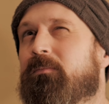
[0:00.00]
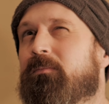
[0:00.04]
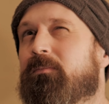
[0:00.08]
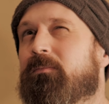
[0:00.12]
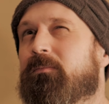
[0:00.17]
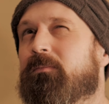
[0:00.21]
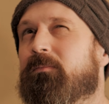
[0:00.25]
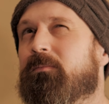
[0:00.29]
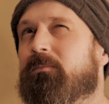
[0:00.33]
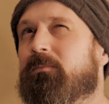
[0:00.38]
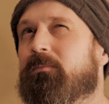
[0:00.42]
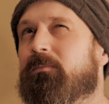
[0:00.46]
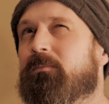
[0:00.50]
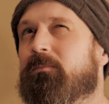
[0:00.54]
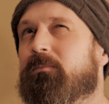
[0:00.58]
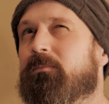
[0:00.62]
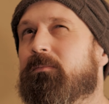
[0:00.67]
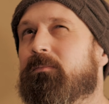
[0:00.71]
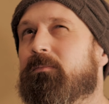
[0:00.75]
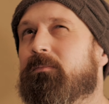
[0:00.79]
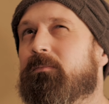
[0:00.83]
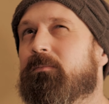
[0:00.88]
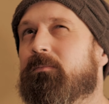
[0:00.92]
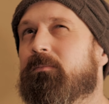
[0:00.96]

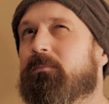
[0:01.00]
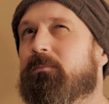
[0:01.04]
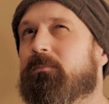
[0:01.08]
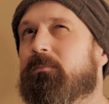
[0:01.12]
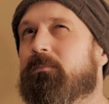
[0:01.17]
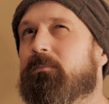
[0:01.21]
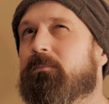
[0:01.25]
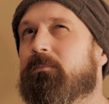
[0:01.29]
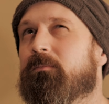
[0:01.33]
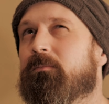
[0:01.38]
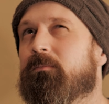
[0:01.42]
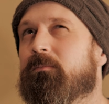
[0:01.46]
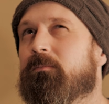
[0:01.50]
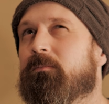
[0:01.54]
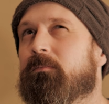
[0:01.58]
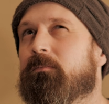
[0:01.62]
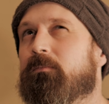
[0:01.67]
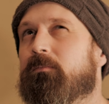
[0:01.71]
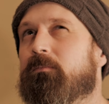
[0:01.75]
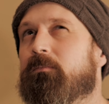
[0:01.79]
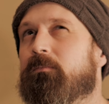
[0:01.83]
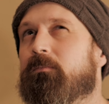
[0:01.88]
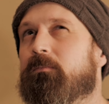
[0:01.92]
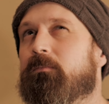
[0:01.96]

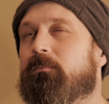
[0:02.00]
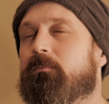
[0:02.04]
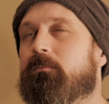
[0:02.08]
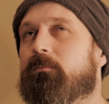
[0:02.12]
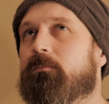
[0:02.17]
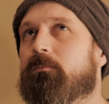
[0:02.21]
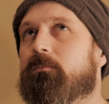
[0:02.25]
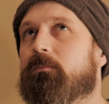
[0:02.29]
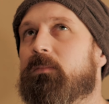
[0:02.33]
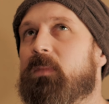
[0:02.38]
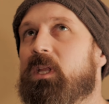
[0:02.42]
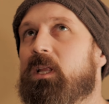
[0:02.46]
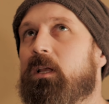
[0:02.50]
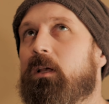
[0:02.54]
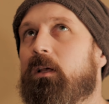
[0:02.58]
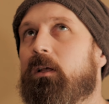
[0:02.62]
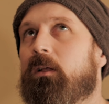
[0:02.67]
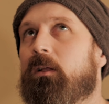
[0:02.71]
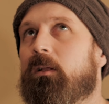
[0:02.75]
(silence)